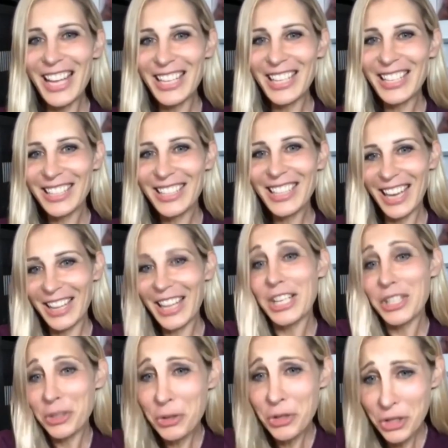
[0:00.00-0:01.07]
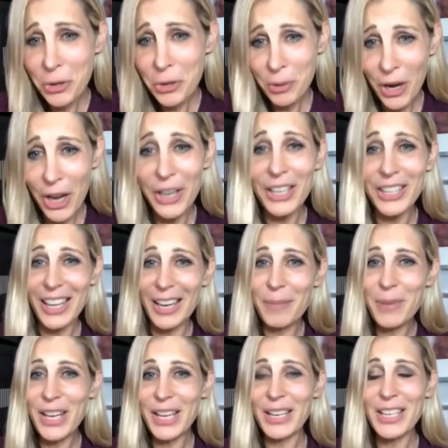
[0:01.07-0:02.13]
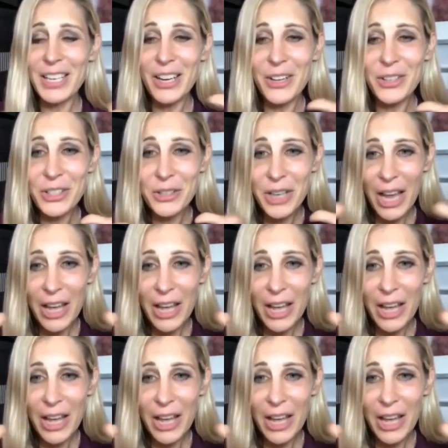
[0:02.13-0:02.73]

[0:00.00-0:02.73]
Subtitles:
So that's through the new product line. But so